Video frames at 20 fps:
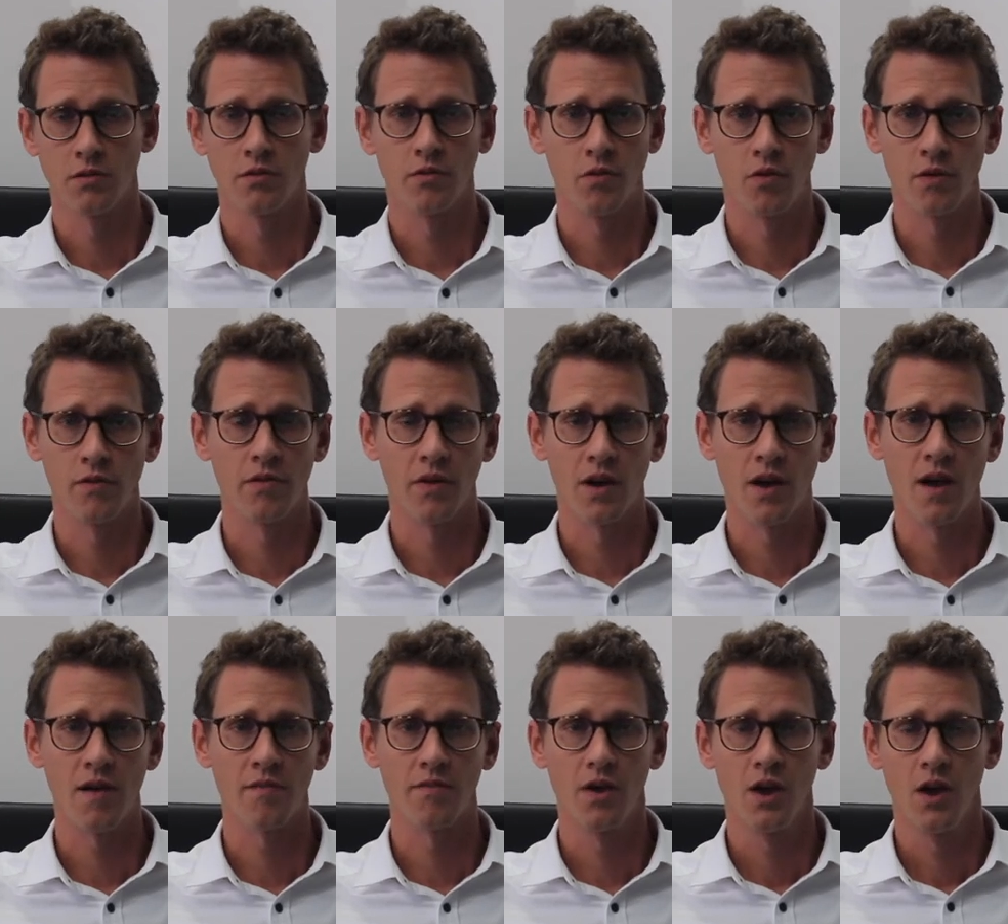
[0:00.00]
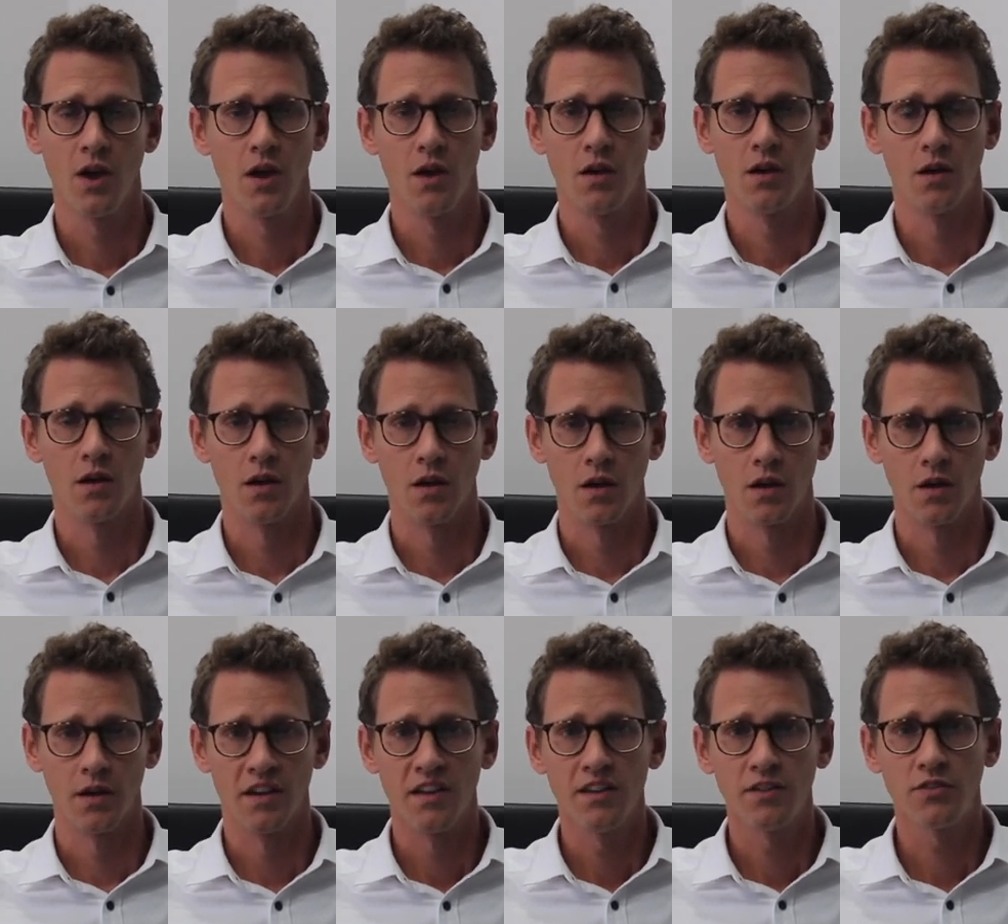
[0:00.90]
or if I have a
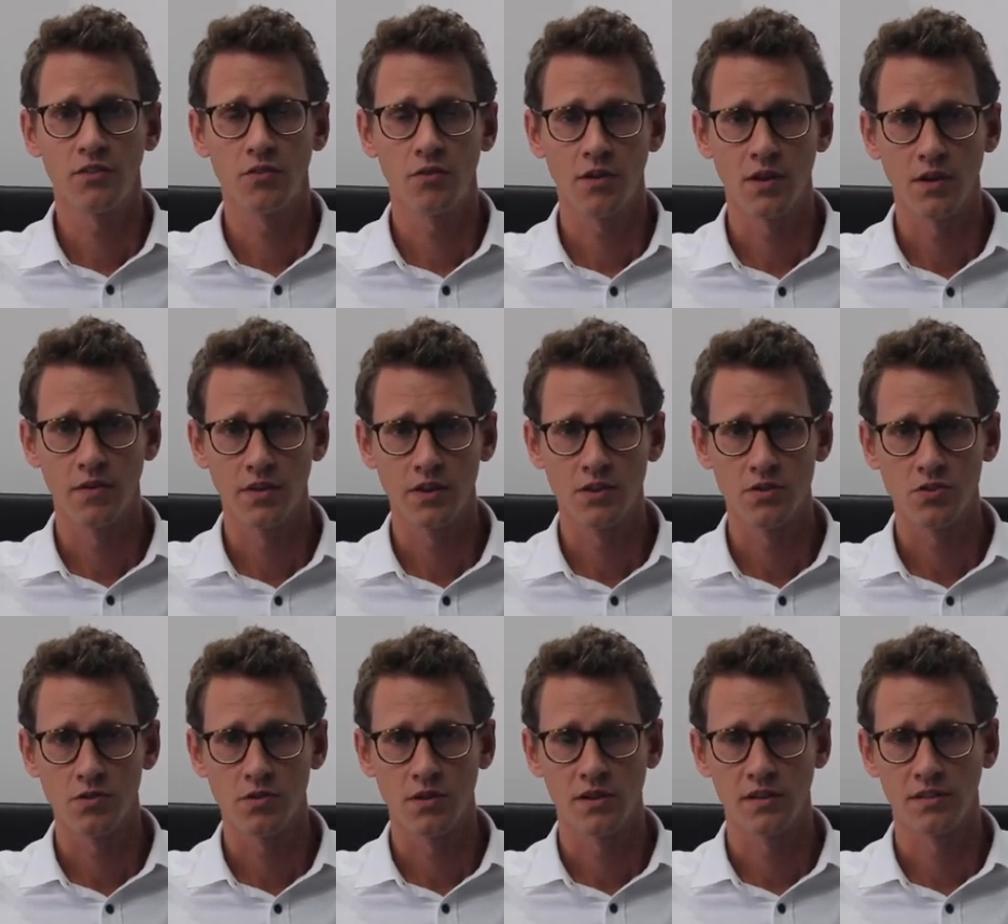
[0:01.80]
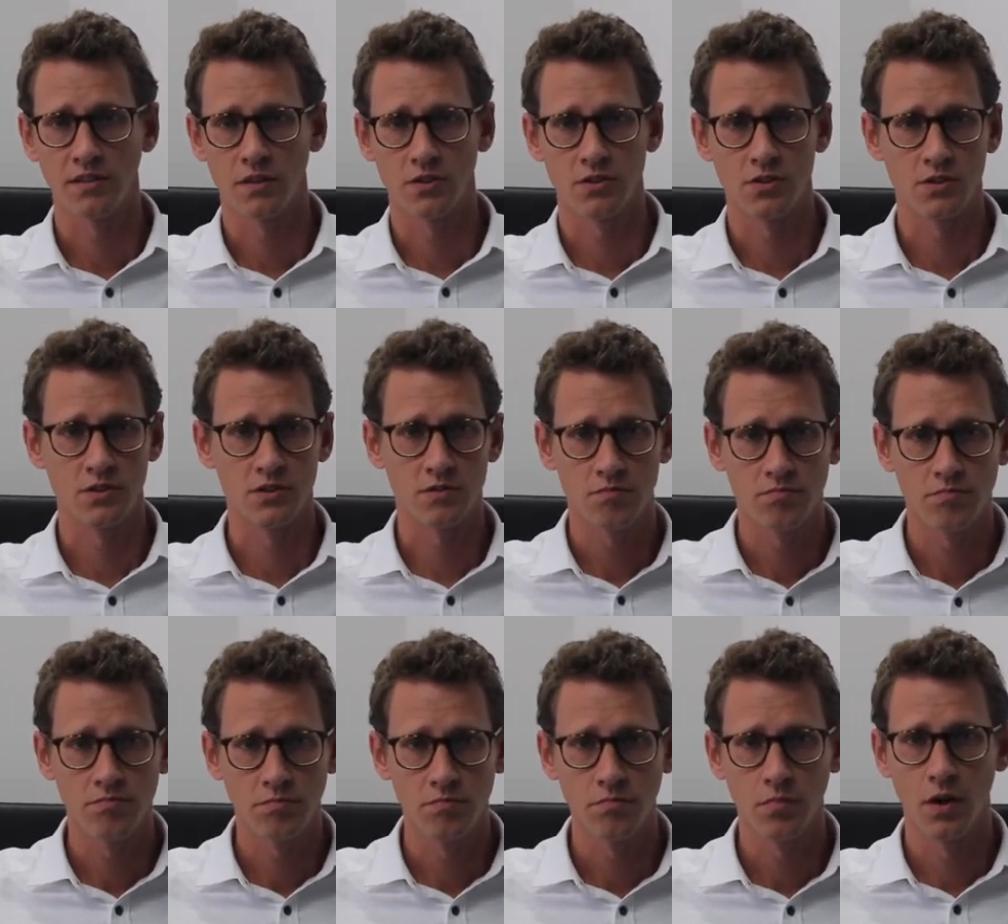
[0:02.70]
history of injury such as
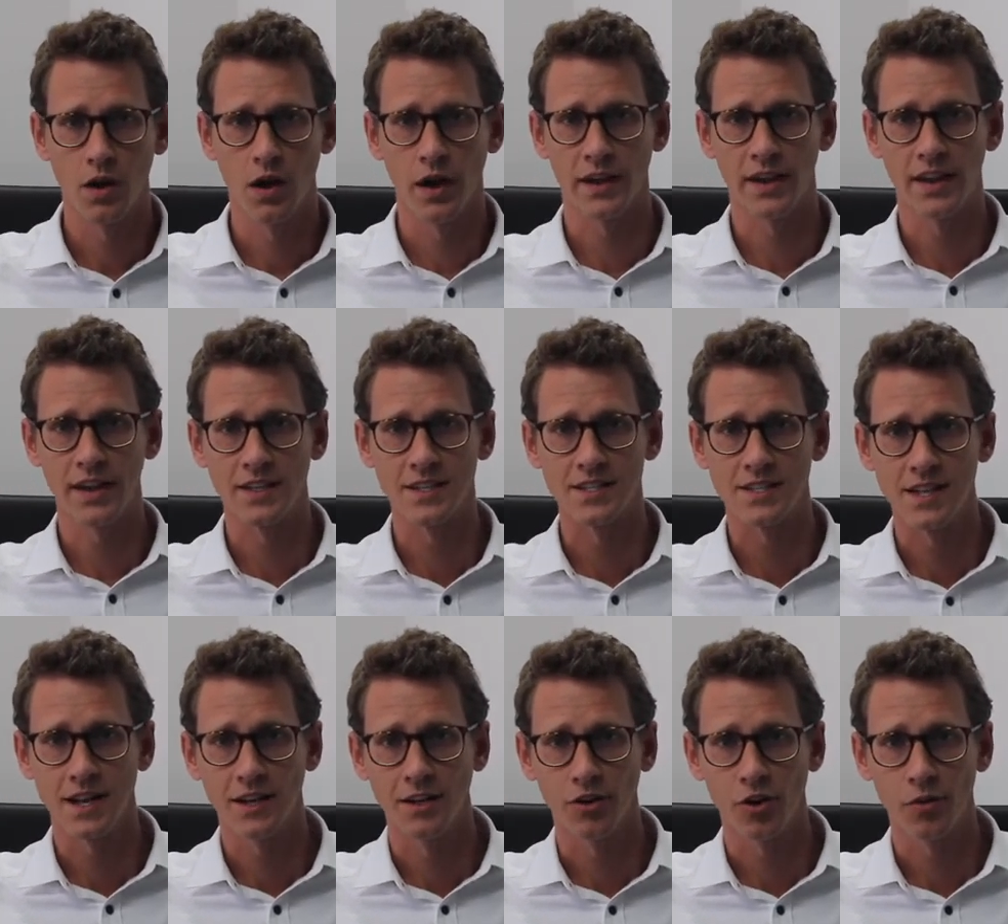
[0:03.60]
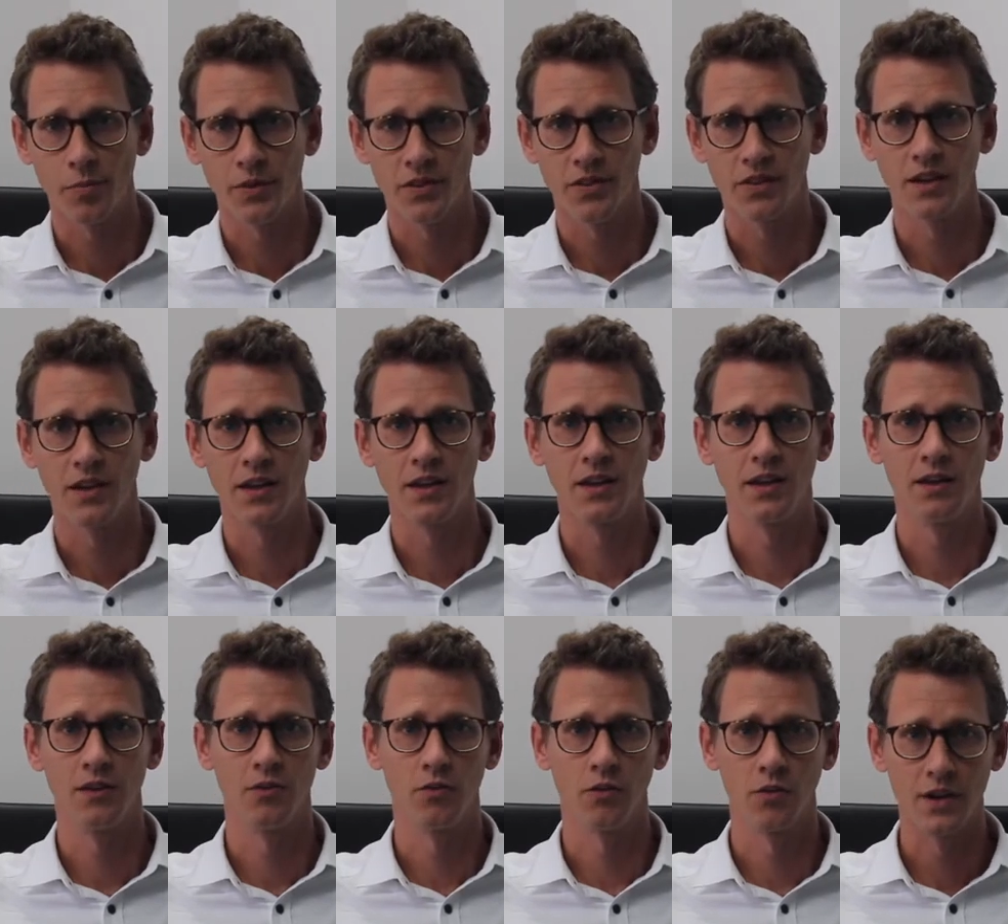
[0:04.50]
Achilles
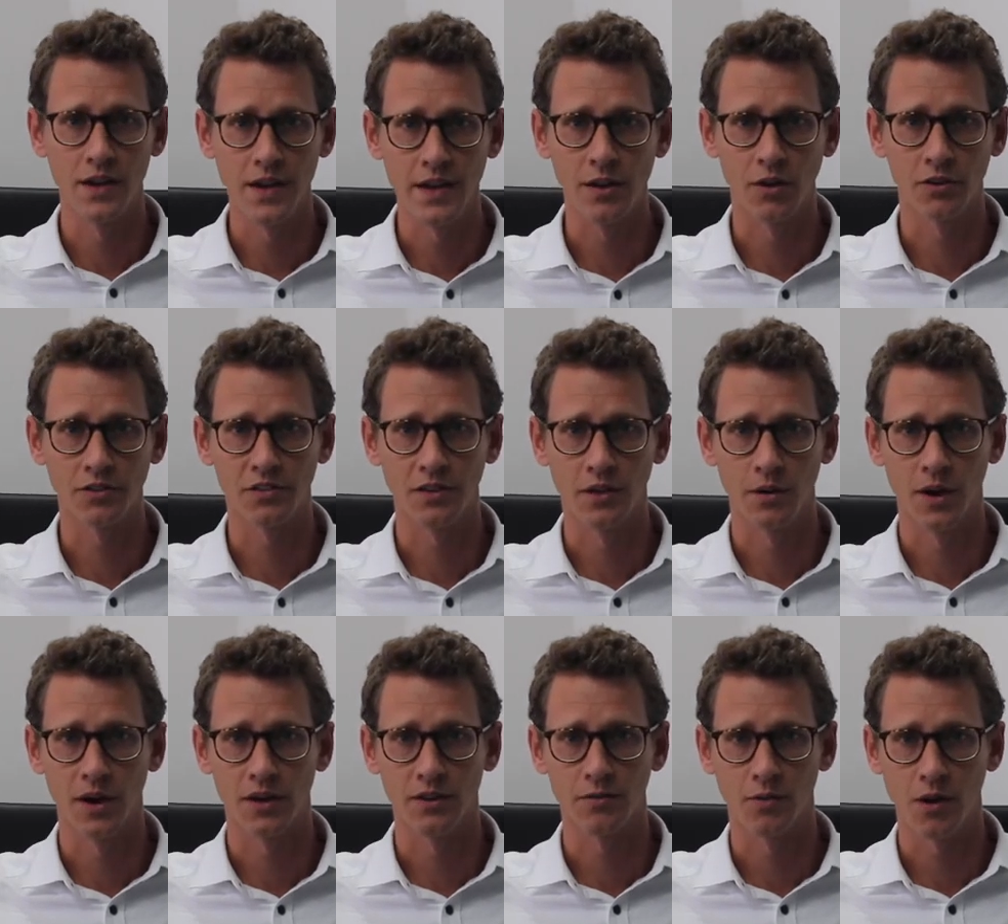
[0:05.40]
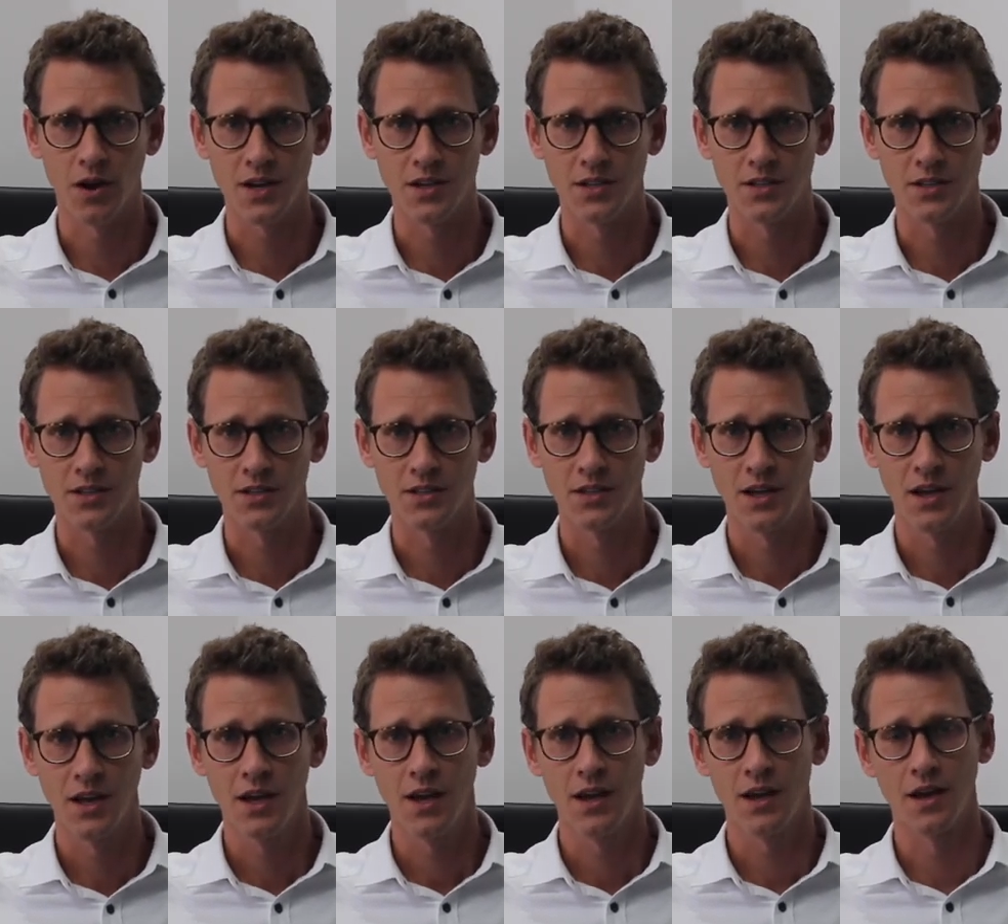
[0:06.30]
tendinopathy or knee osteoarthritis,
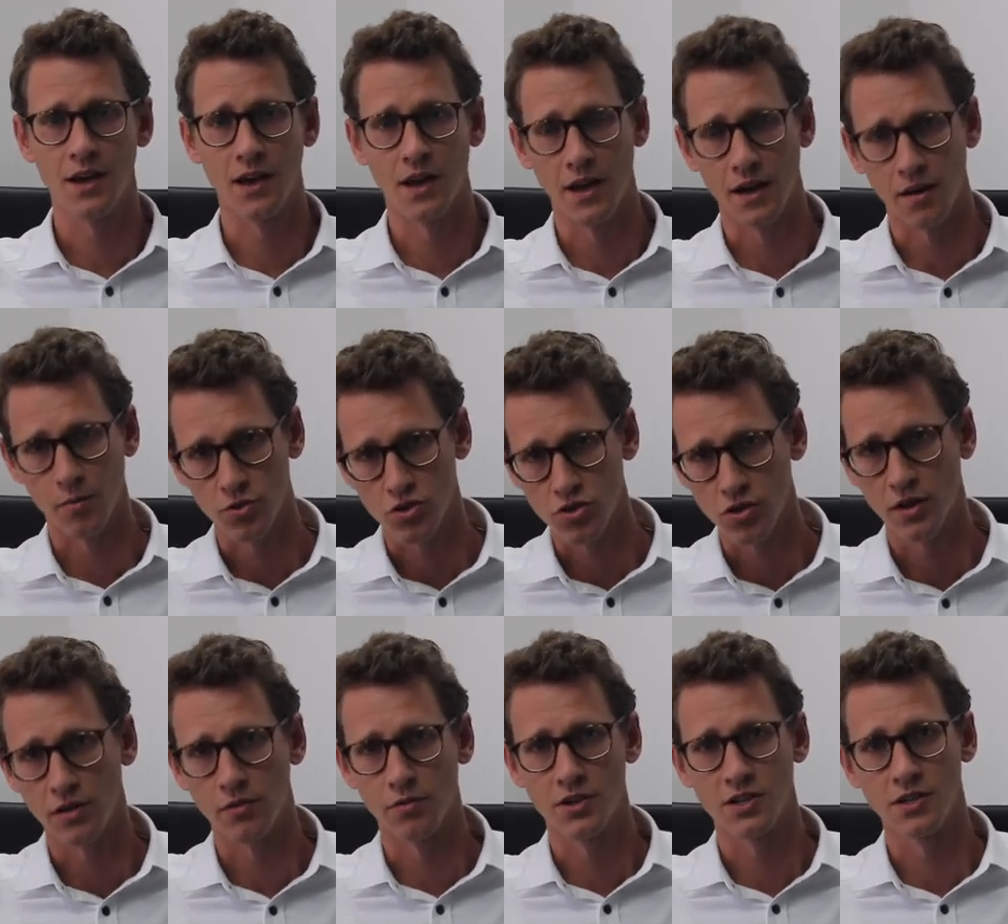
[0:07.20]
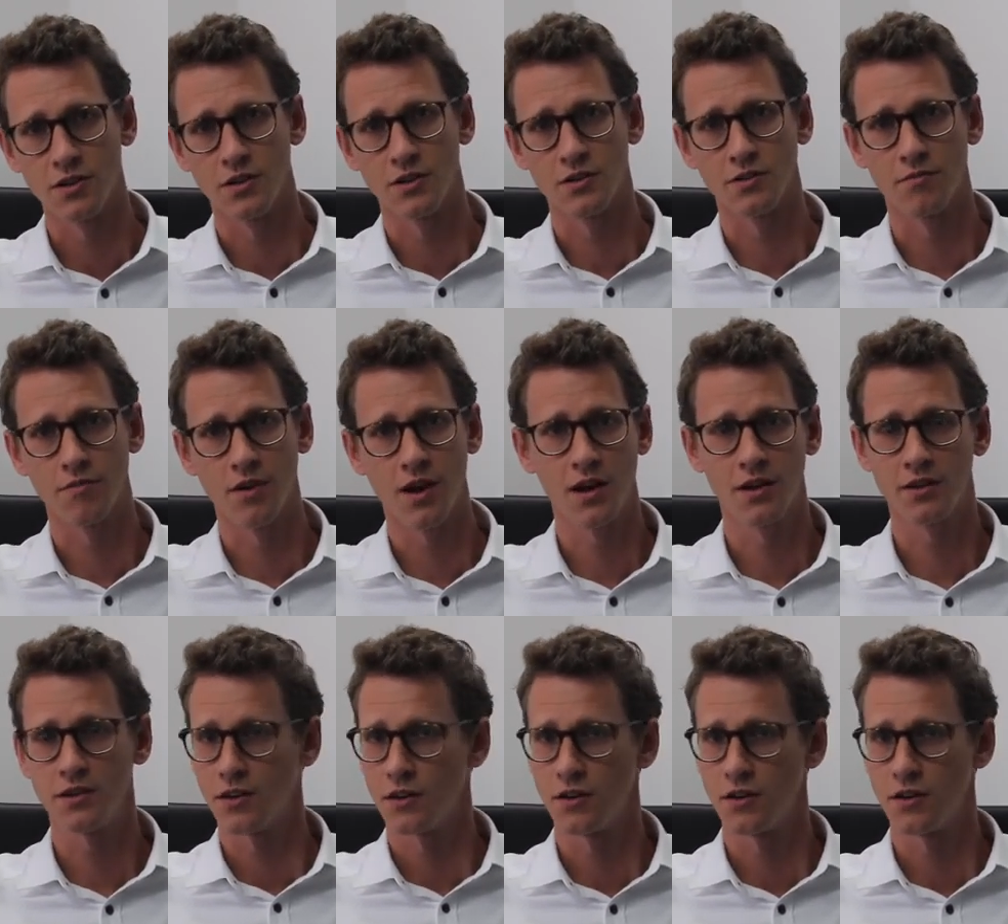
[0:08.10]
and I'm trying to return to run,